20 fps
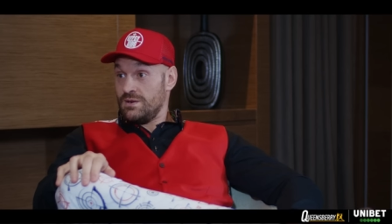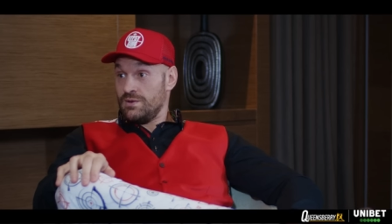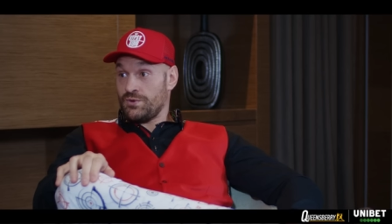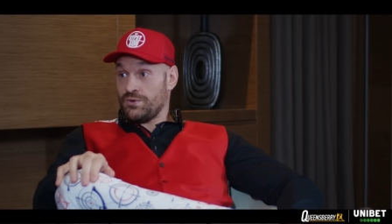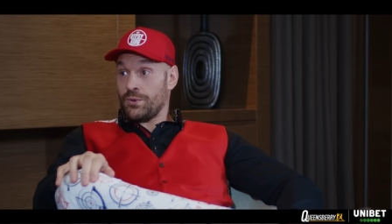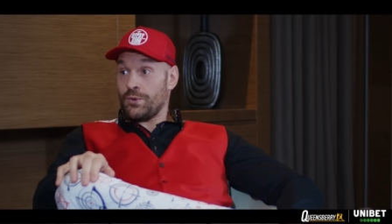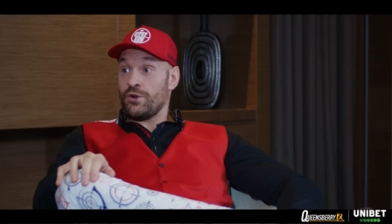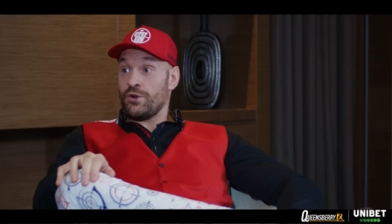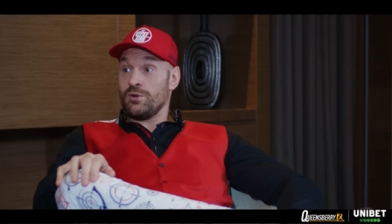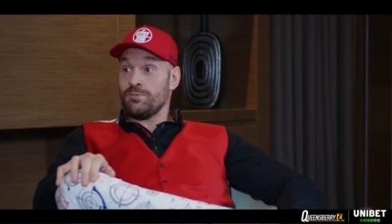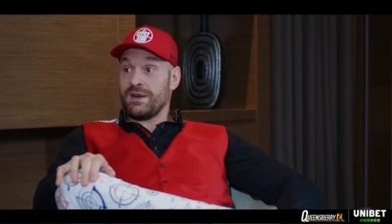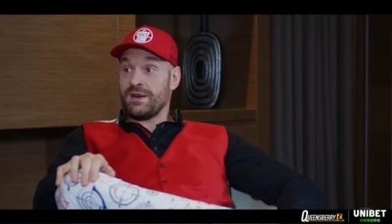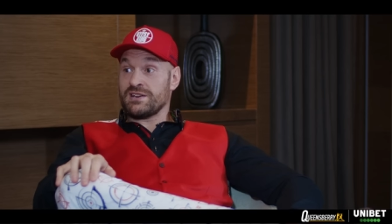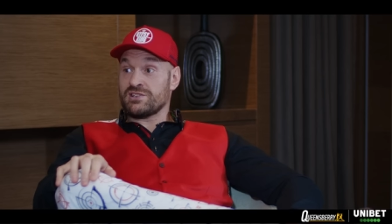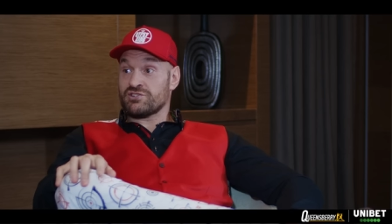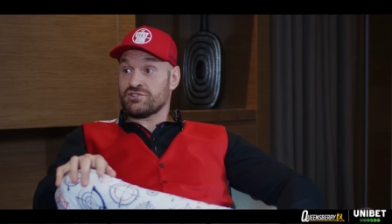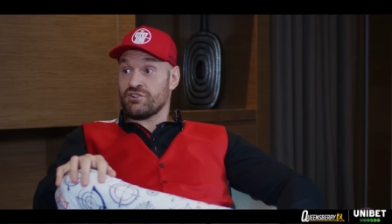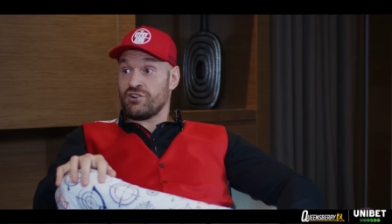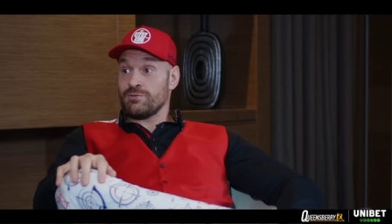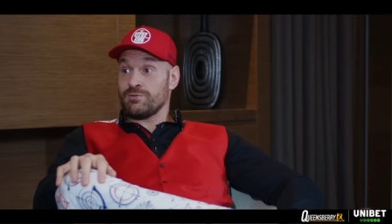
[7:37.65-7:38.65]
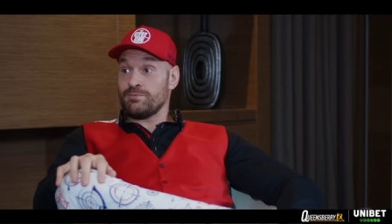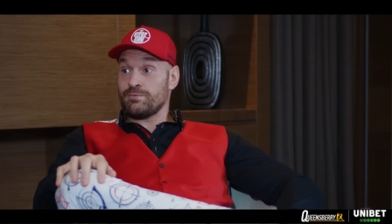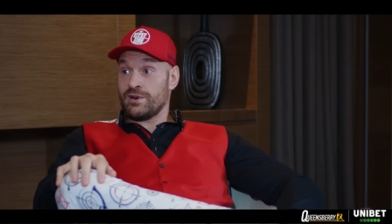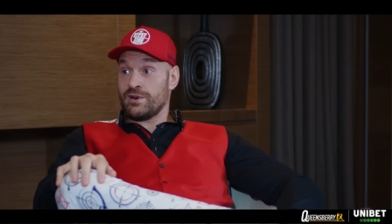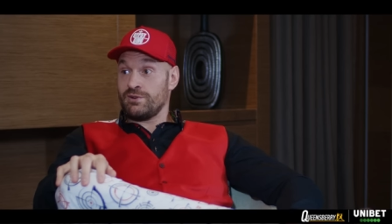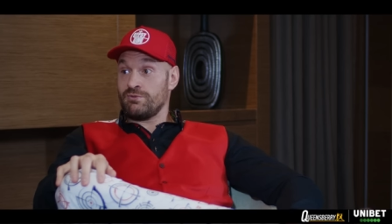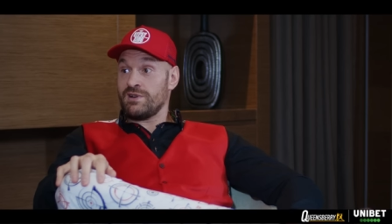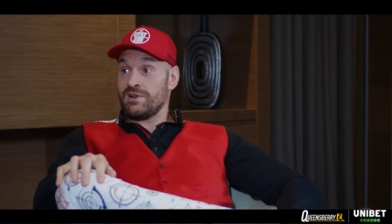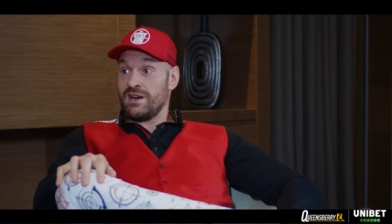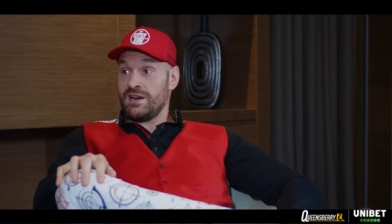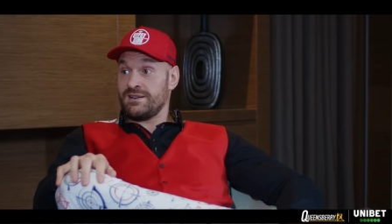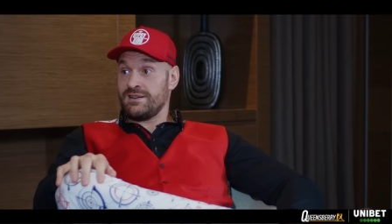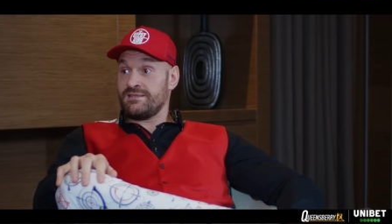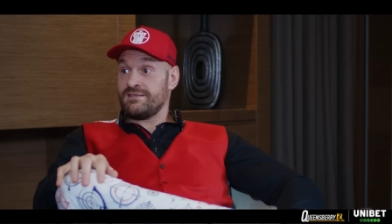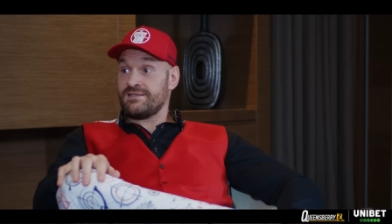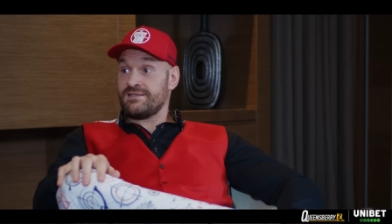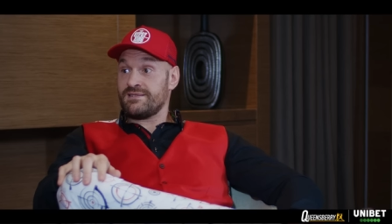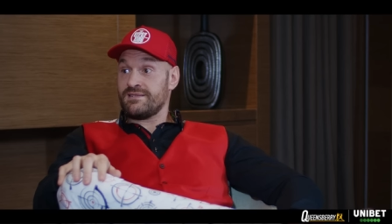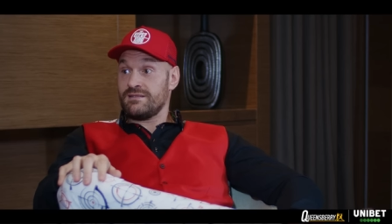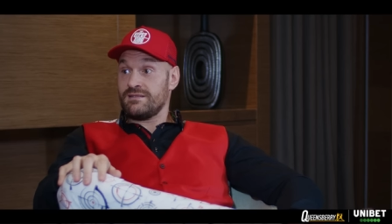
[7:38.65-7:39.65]
They're all big, strong, brute
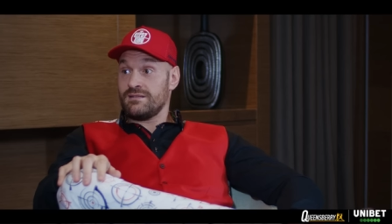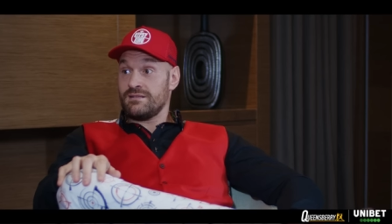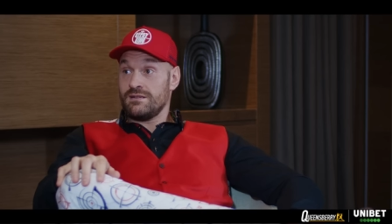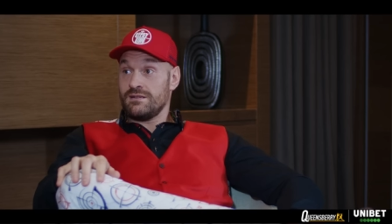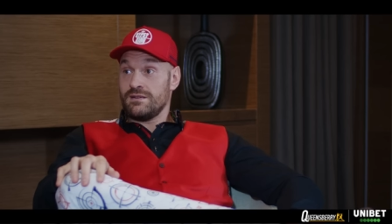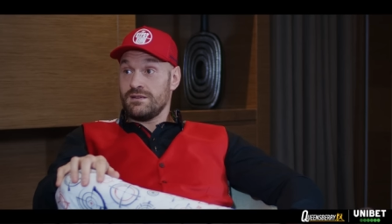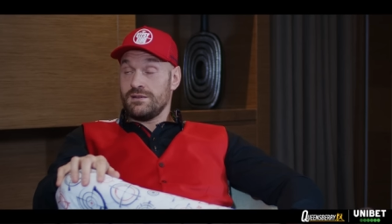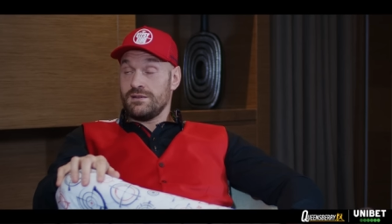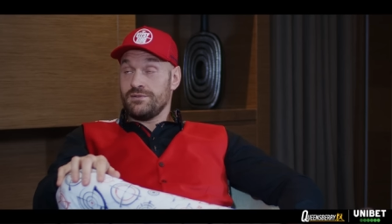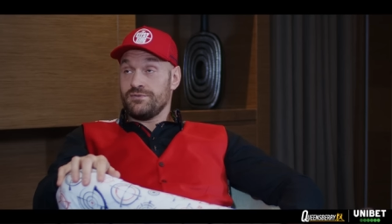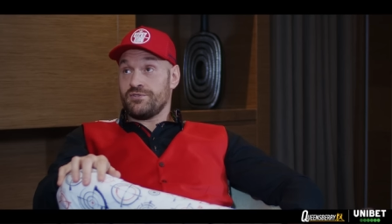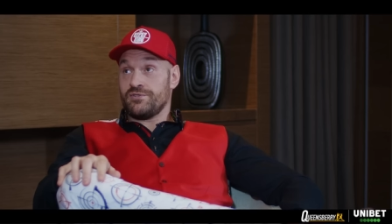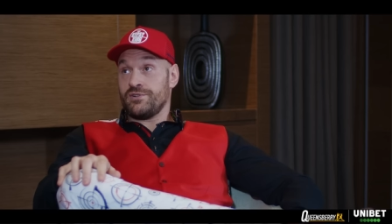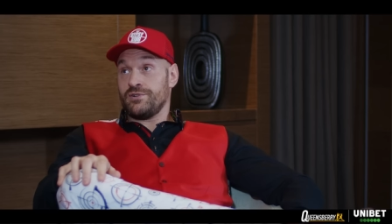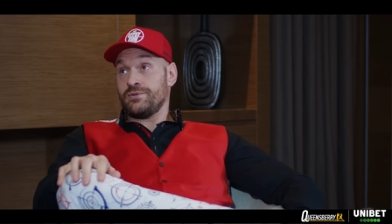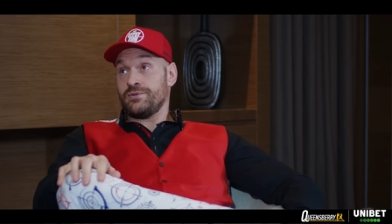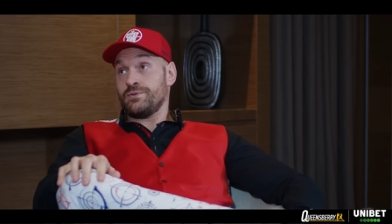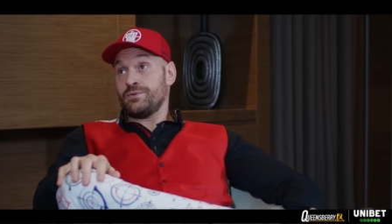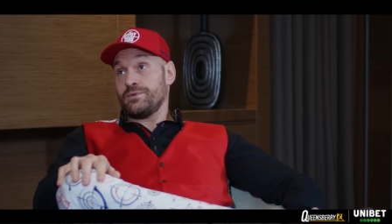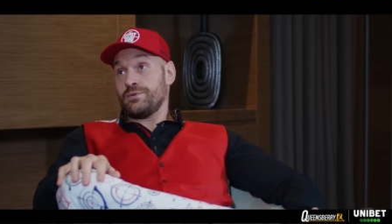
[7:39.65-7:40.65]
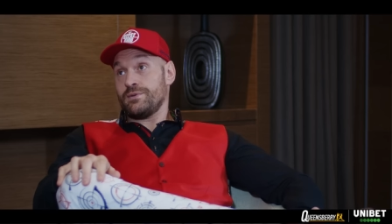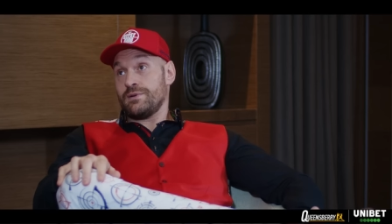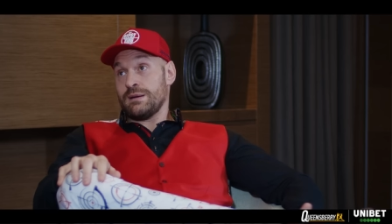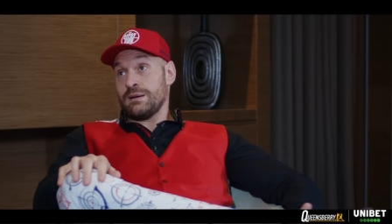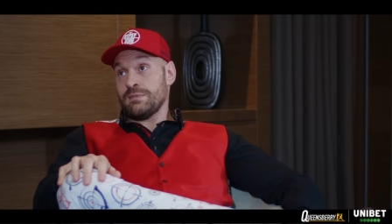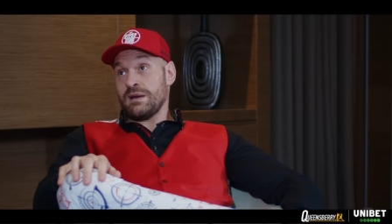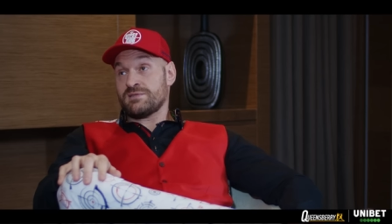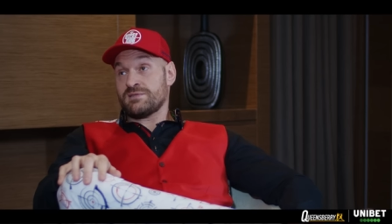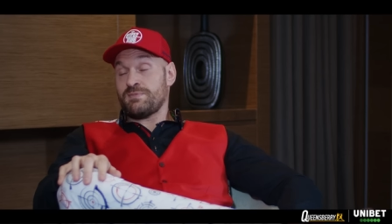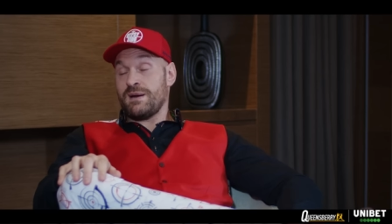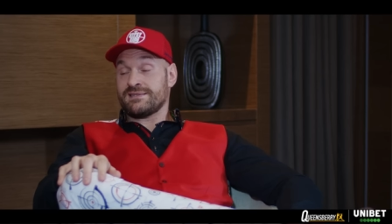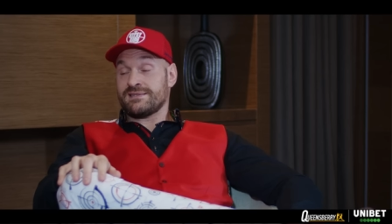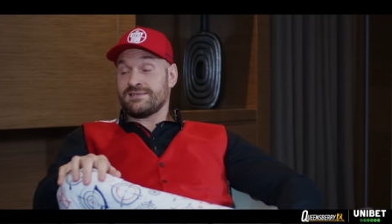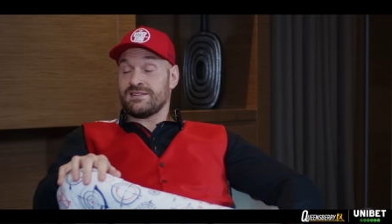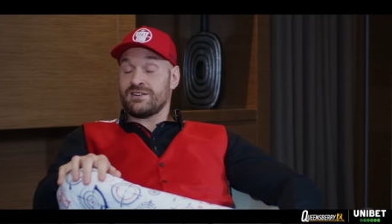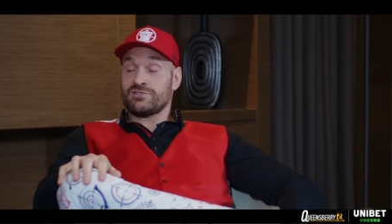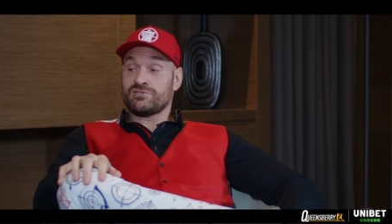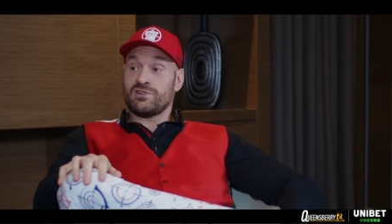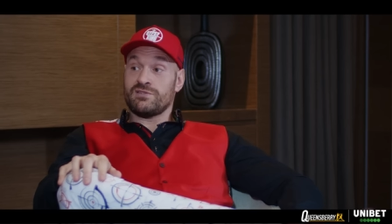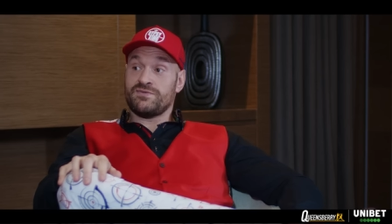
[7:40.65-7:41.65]
guys. So I'm expecting
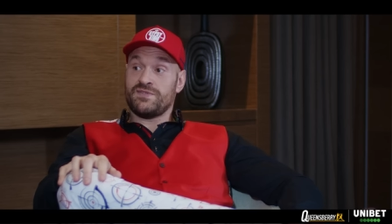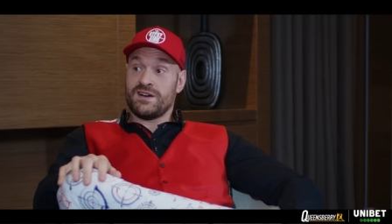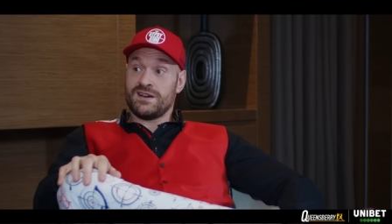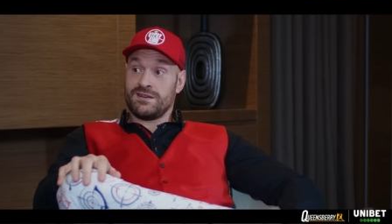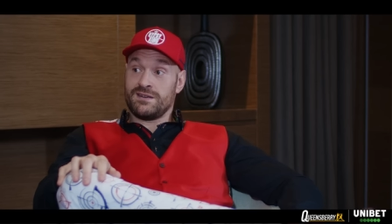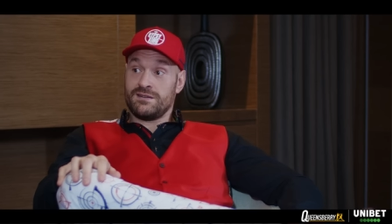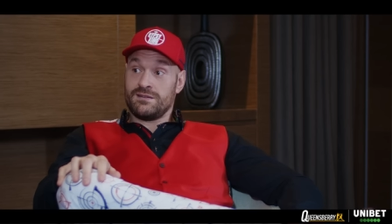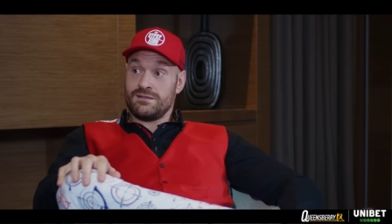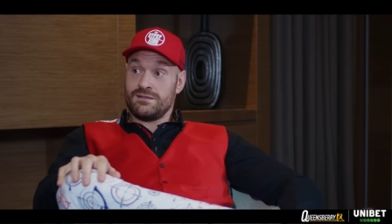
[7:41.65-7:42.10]
a tough fight.